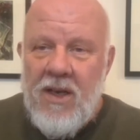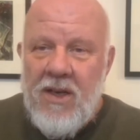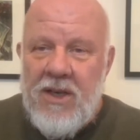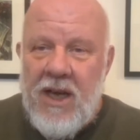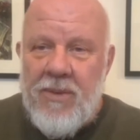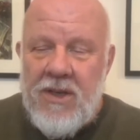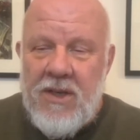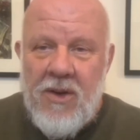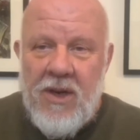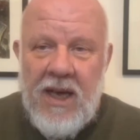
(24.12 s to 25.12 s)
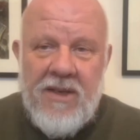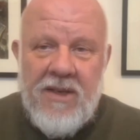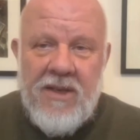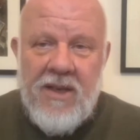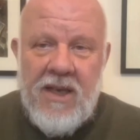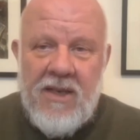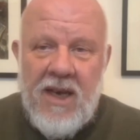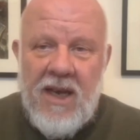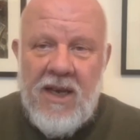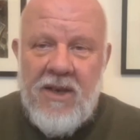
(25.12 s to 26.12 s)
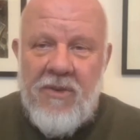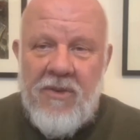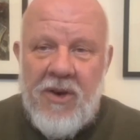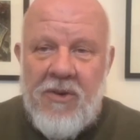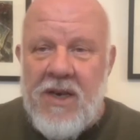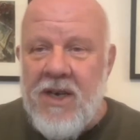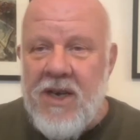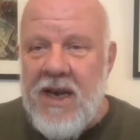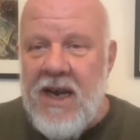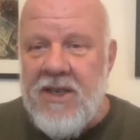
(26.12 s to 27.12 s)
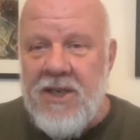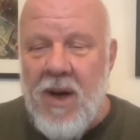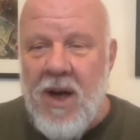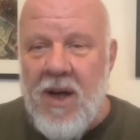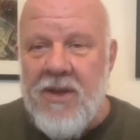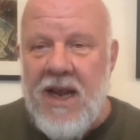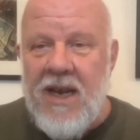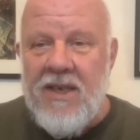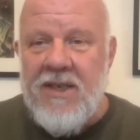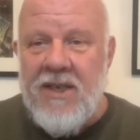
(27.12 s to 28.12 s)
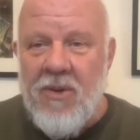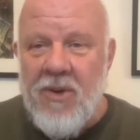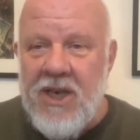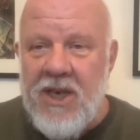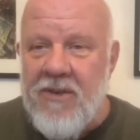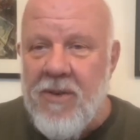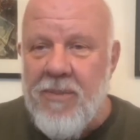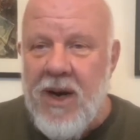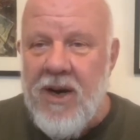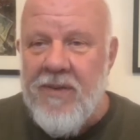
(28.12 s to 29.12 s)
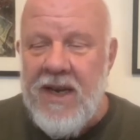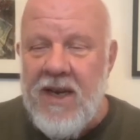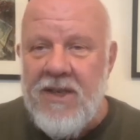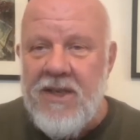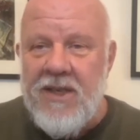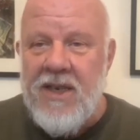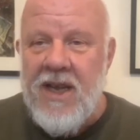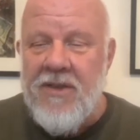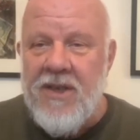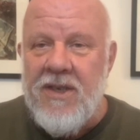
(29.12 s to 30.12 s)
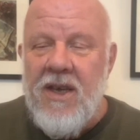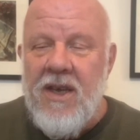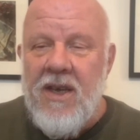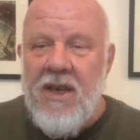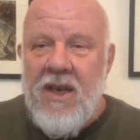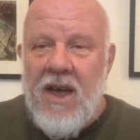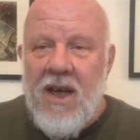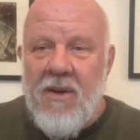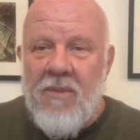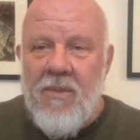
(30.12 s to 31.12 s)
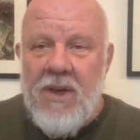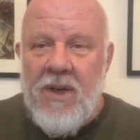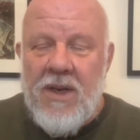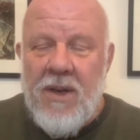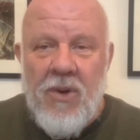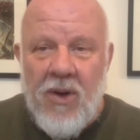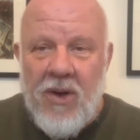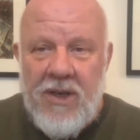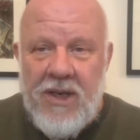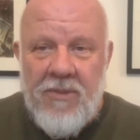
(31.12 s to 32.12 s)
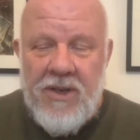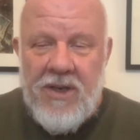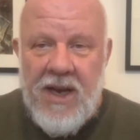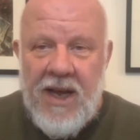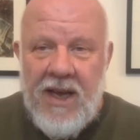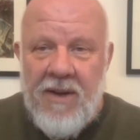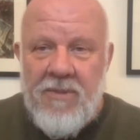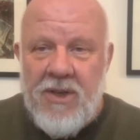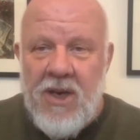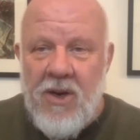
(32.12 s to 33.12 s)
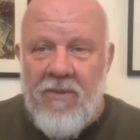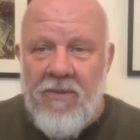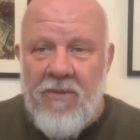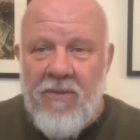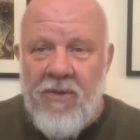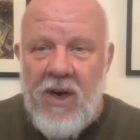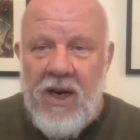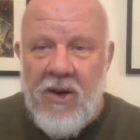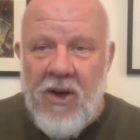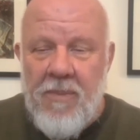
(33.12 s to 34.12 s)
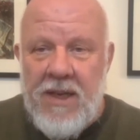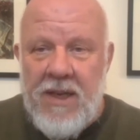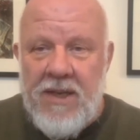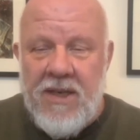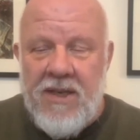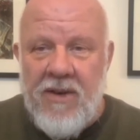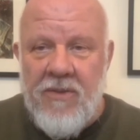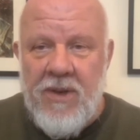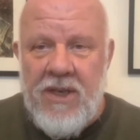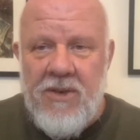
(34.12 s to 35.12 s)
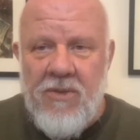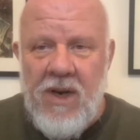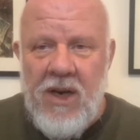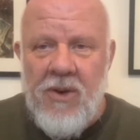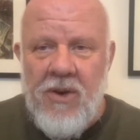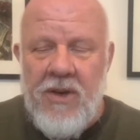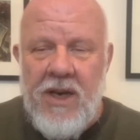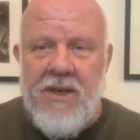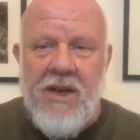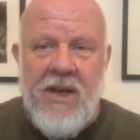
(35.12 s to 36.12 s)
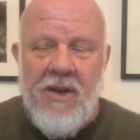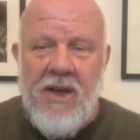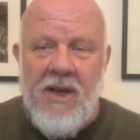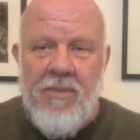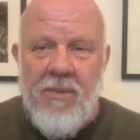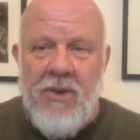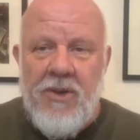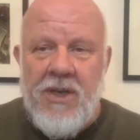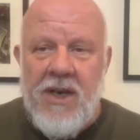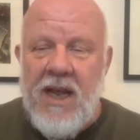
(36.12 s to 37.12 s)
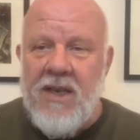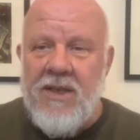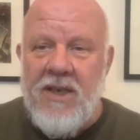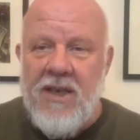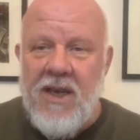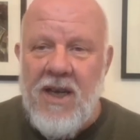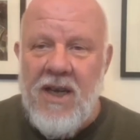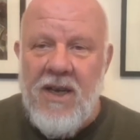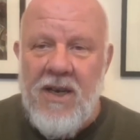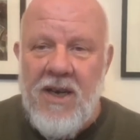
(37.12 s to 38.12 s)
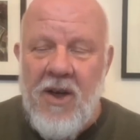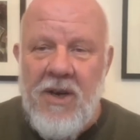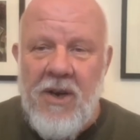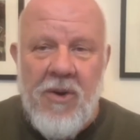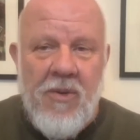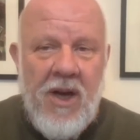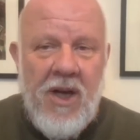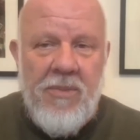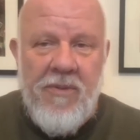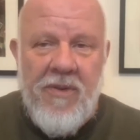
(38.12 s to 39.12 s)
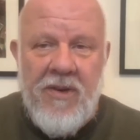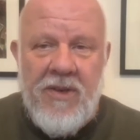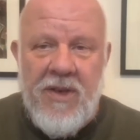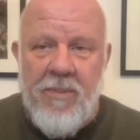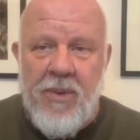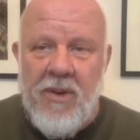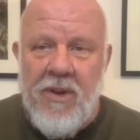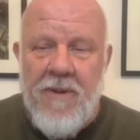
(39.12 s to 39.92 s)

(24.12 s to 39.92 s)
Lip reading: chapters looking at things like regression analysis, path analysis, qualitative comparative analysis, and others. Which I'm not going to deal with today. I'm just going to look at really quite basic stuff, which is really all you need to know. Most analyses are only required to be very simple.